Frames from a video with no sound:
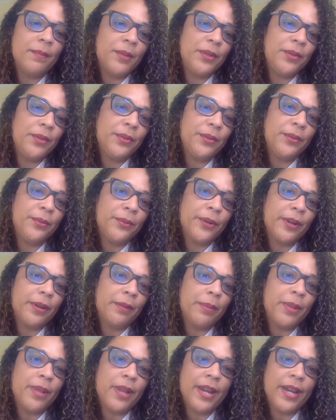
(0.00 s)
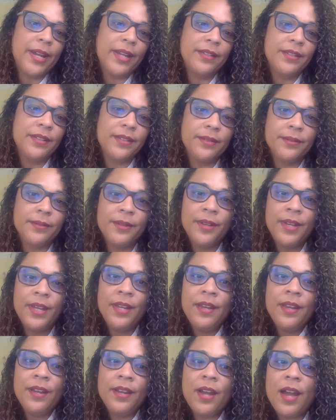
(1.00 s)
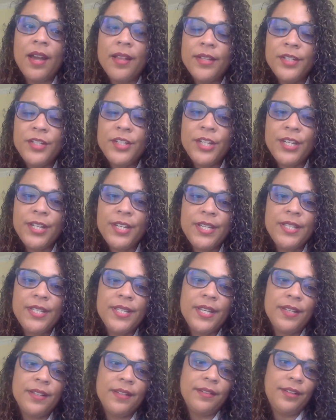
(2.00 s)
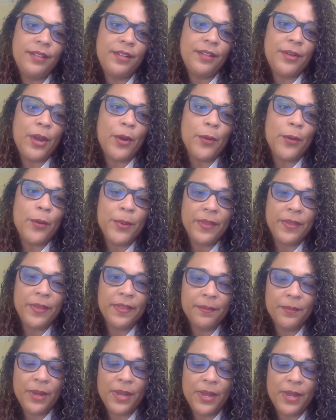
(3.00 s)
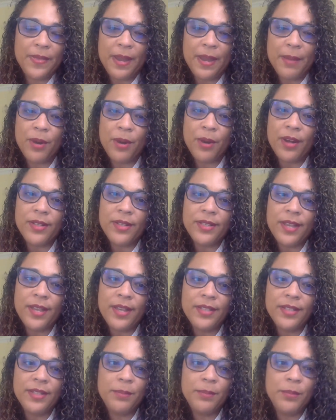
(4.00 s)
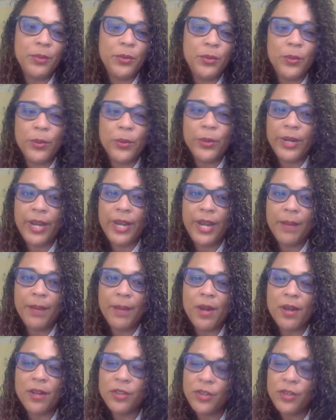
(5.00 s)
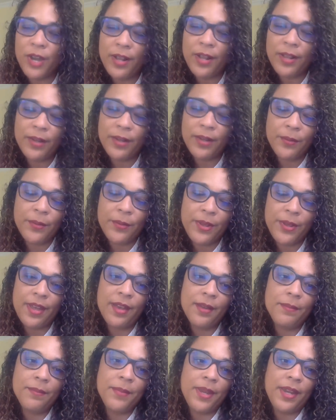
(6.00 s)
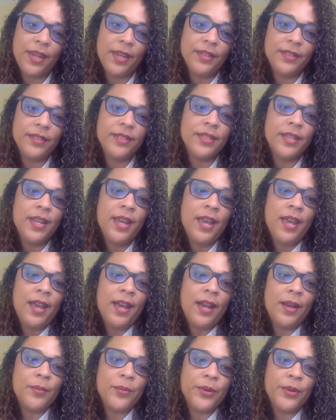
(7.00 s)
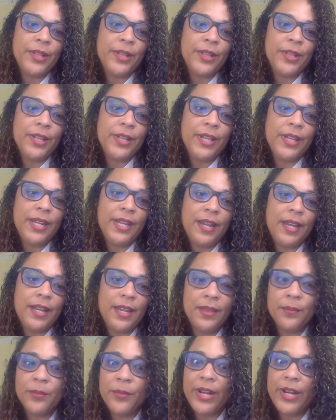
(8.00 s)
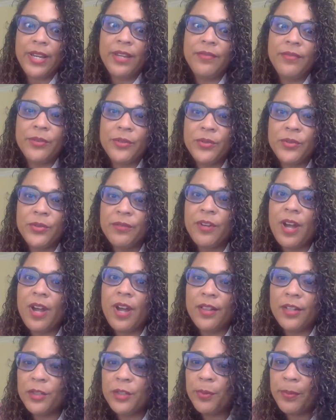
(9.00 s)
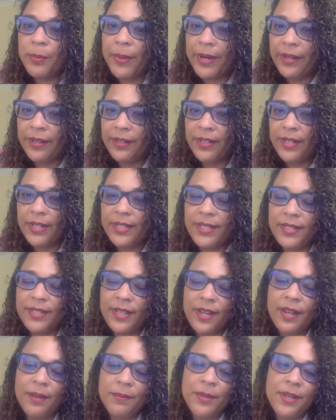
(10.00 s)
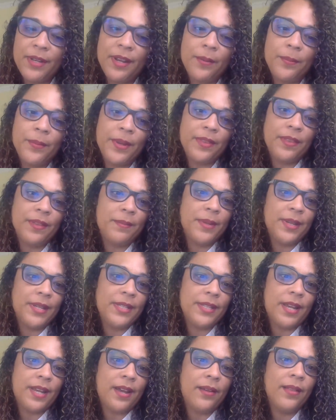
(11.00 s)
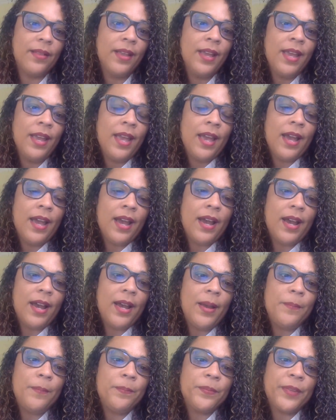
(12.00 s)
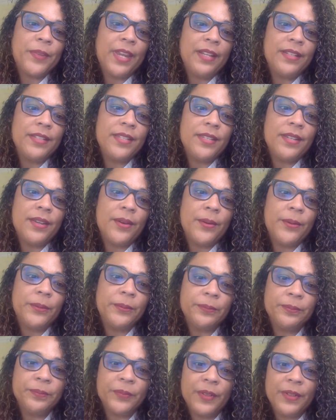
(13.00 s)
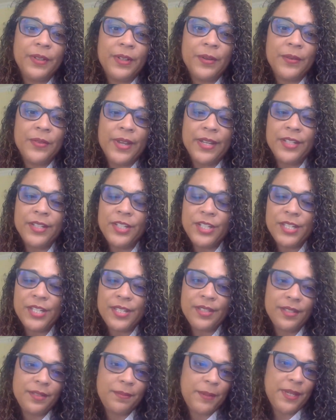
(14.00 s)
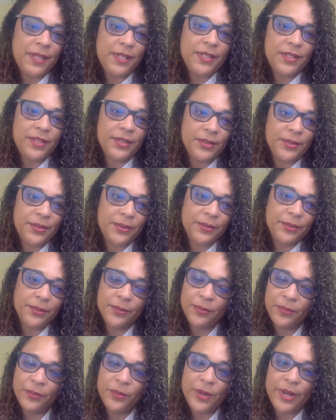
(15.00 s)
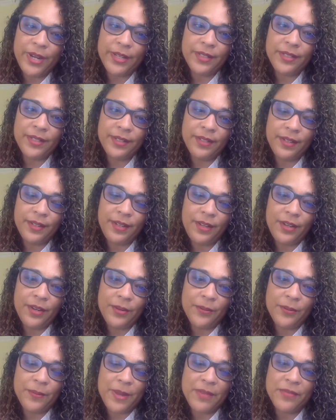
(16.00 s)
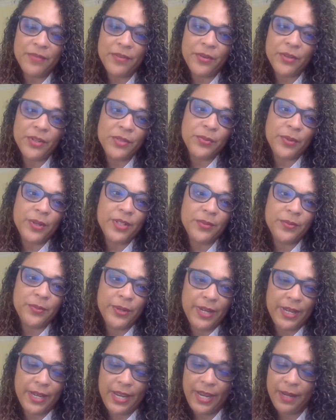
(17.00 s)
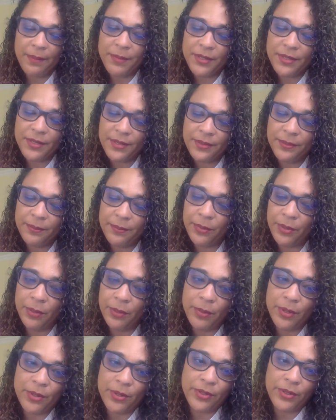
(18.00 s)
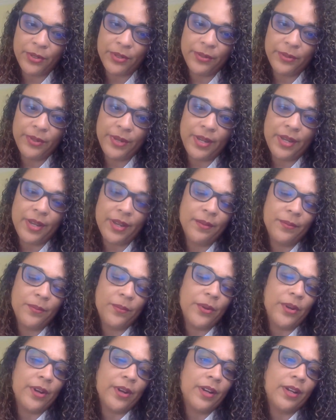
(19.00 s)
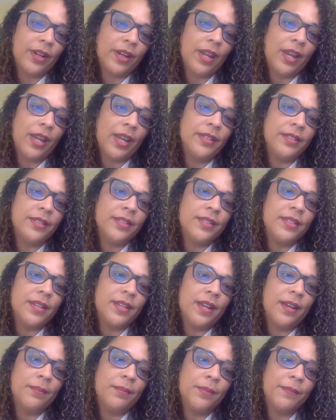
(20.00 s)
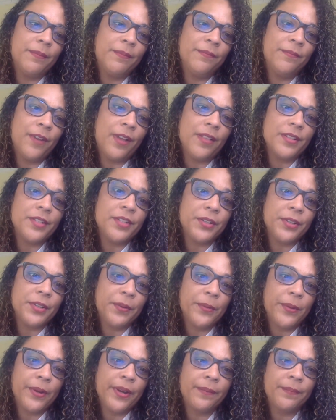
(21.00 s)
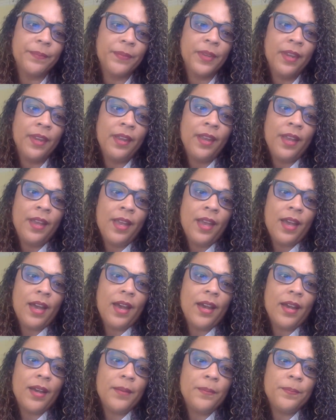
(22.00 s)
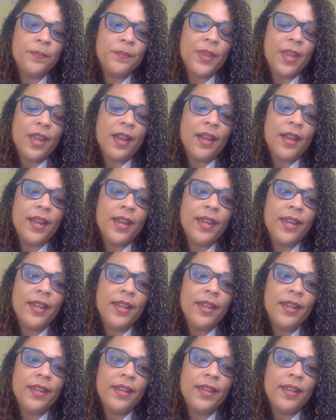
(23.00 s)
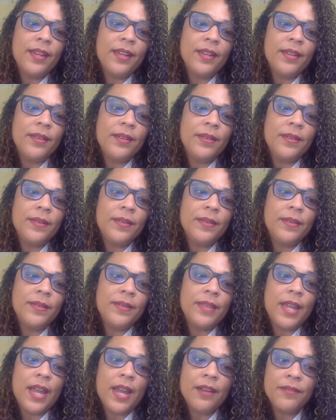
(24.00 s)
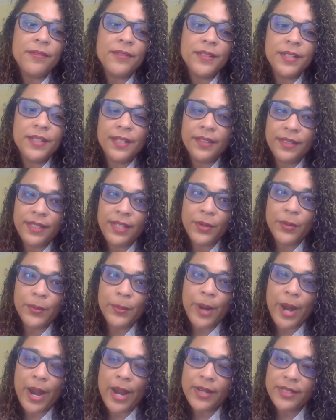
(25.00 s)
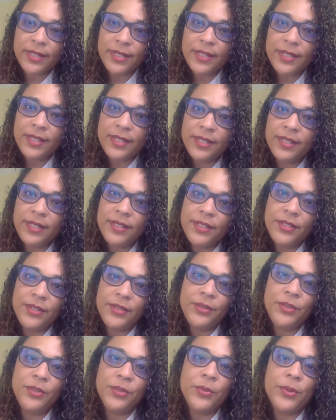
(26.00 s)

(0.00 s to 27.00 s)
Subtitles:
who were applying to colleges, and helping them in that process and moot courting, mock trialing with them, and really getting them ready for sort of college preparedness, and helping them excel. And so that just speaks to what my focus was when it came to pro bono work and volunteering work. I left legal practice to